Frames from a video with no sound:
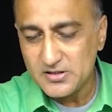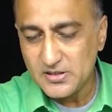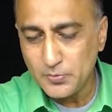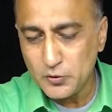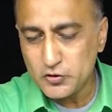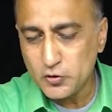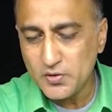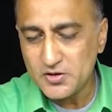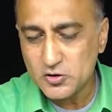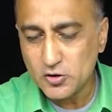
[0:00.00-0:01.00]
Suppose you
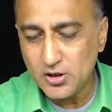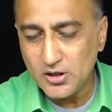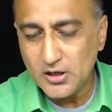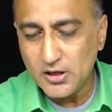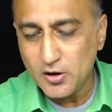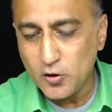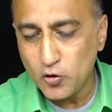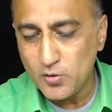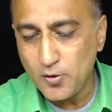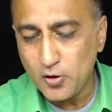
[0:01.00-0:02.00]
install
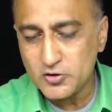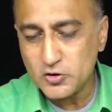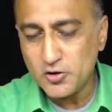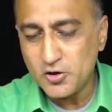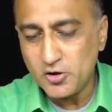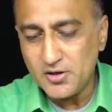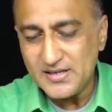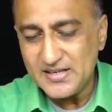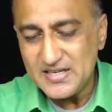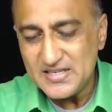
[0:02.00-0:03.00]
code blocks on your
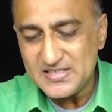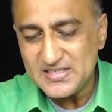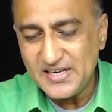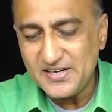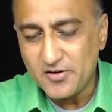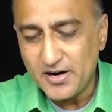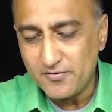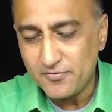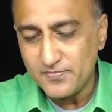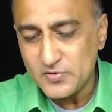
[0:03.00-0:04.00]
C
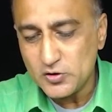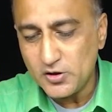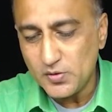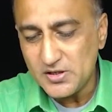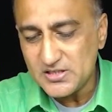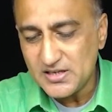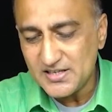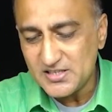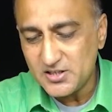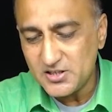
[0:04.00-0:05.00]
drive. So it will start
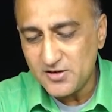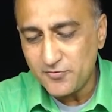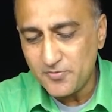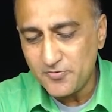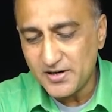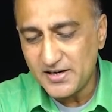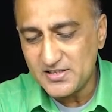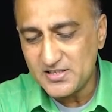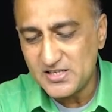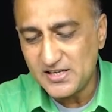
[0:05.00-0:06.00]
searching from, forget
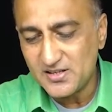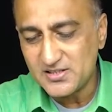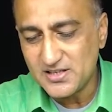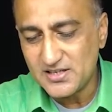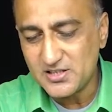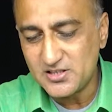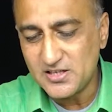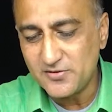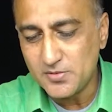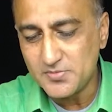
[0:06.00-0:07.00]
this D, it will start
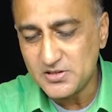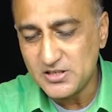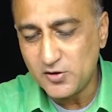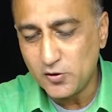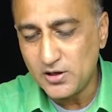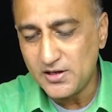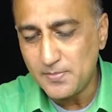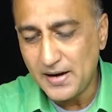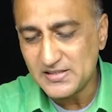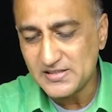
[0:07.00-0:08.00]
searching from C colon
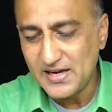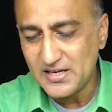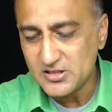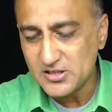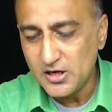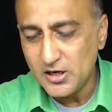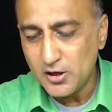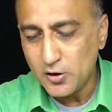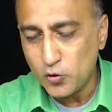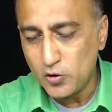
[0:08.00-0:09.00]
backslash
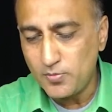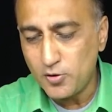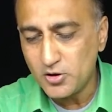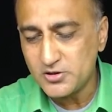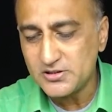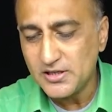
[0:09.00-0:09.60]
code blocks.